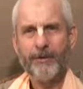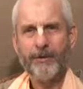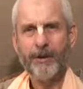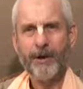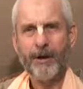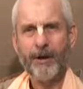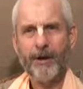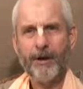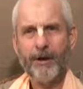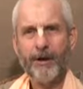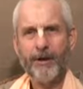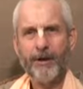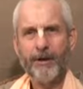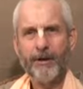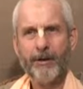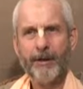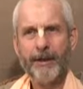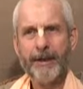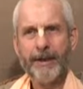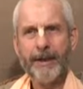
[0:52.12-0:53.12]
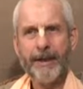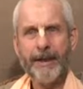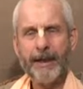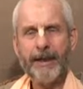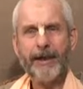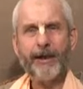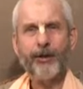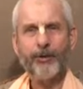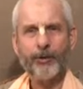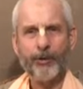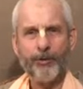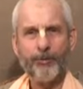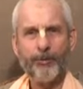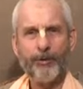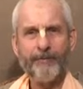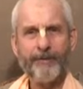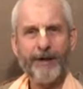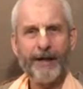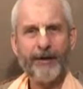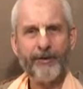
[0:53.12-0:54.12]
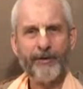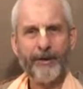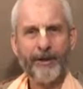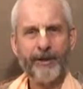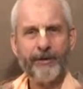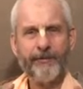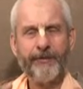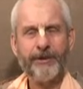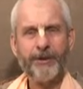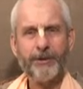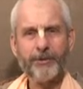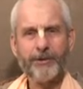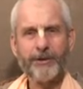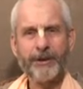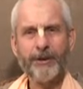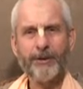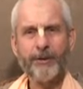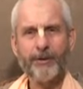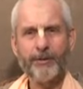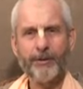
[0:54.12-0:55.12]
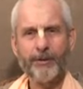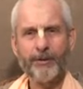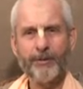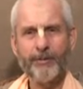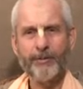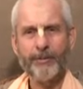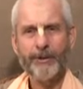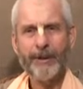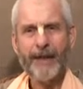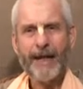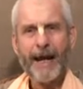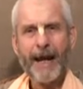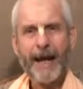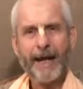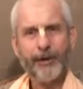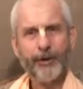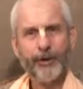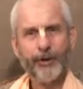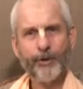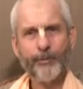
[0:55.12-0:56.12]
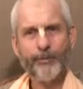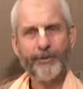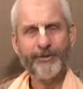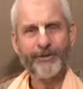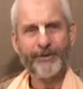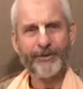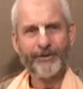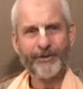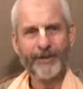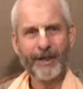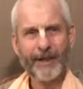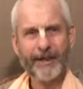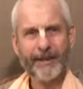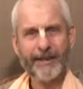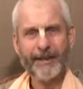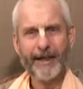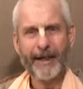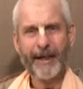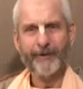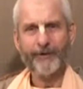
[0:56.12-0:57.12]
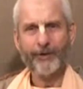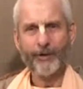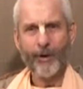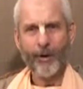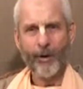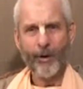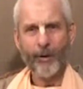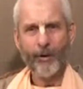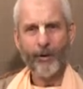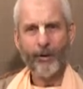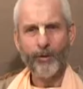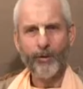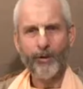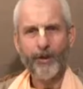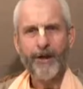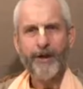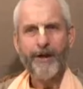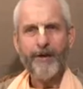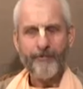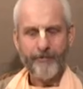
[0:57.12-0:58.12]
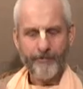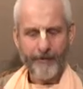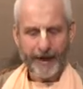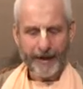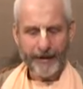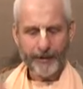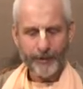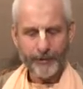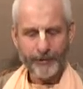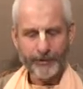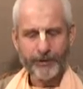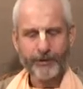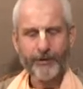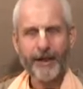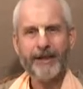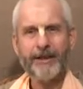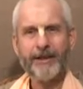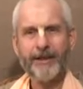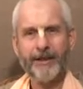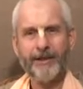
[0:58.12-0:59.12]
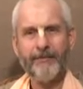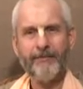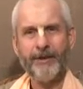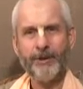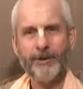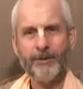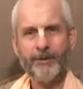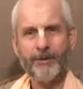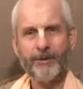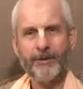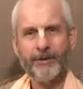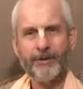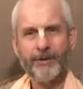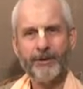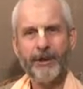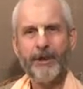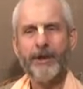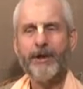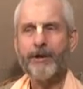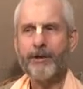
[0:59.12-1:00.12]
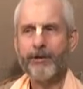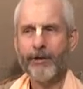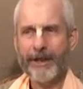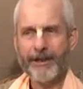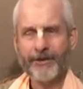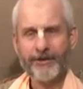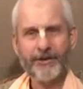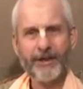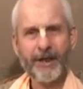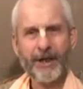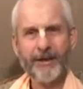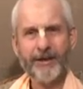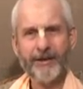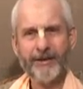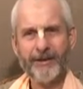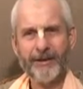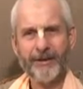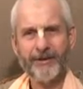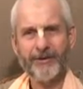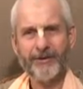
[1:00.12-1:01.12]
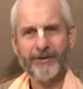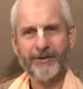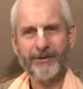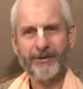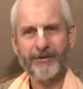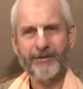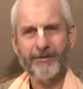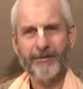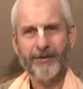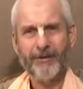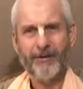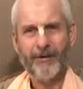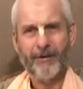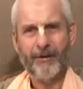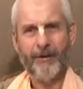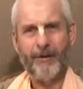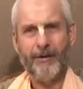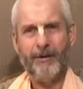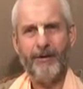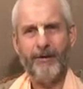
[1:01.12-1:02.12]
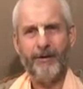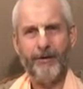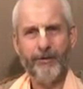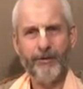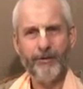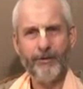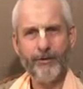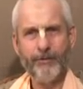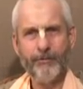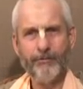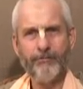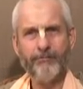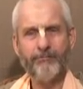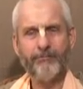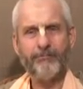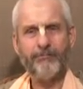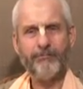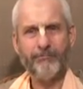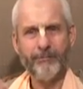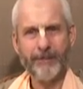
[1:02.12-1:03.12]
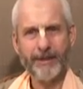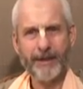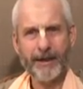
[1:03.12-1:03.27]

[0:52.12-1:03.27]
In any group, we value the individuals in the group, and human society as a whole values great individuals, great scientists, Newton,